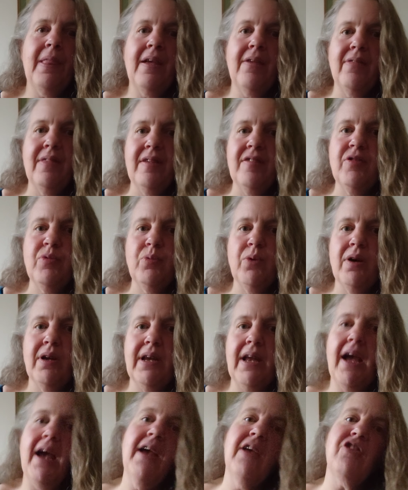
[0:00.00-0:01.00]
this
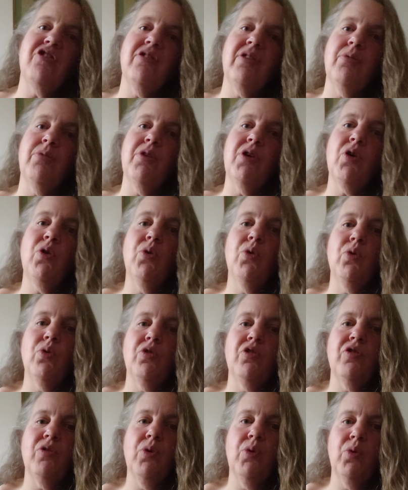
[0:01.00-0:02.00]
one actually
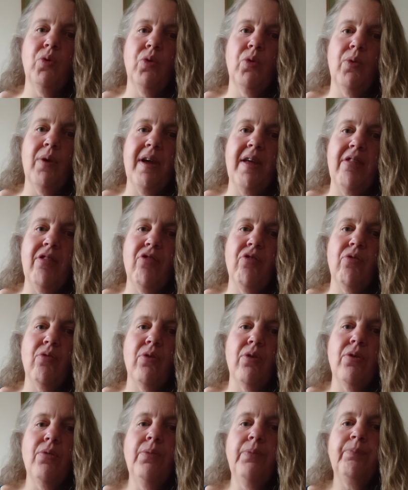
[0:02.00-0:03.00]
records all the way
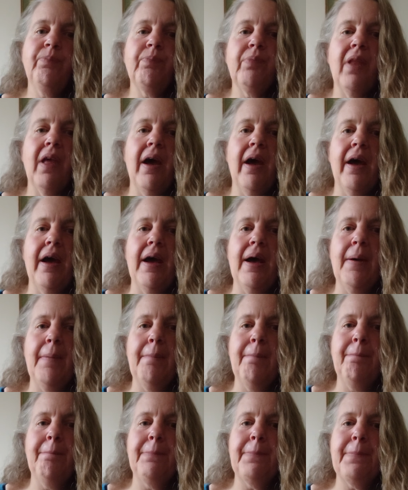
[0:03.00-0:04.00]
through,
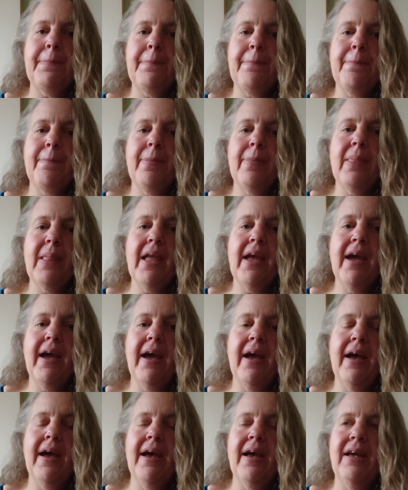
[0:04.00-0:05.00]
and
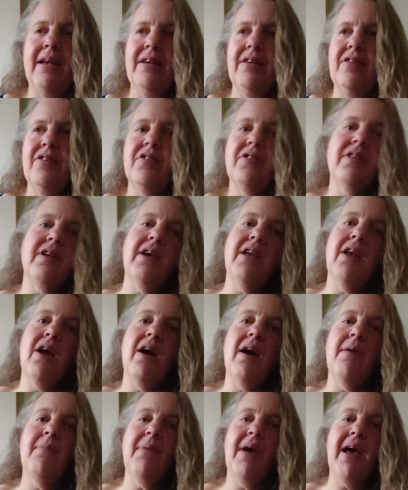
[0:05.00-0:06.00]
that
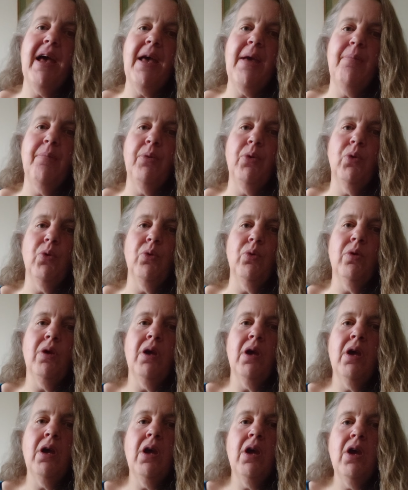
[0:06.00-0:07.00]
I'm able
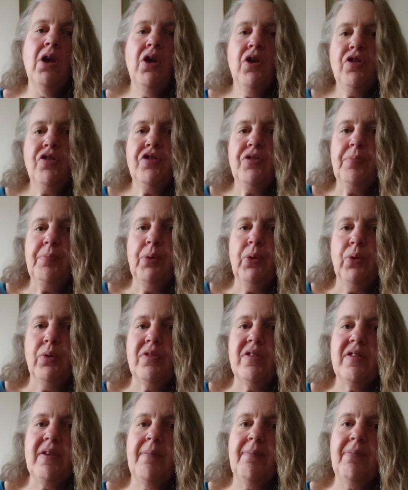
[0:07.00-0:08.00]
to
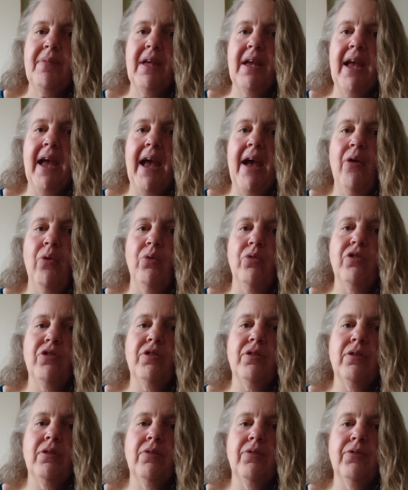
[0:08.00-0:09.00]
put something out
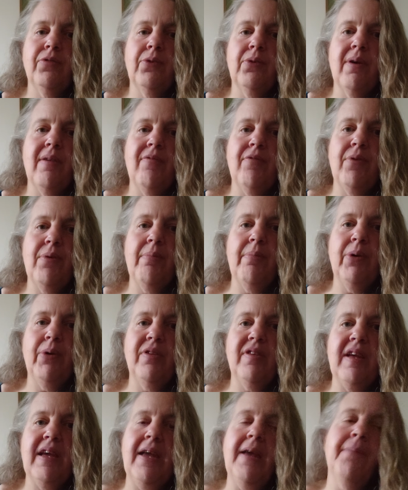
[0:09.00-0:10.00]
for
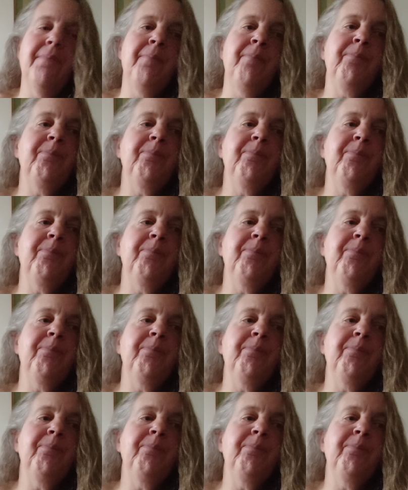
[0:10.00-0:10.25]
everybody.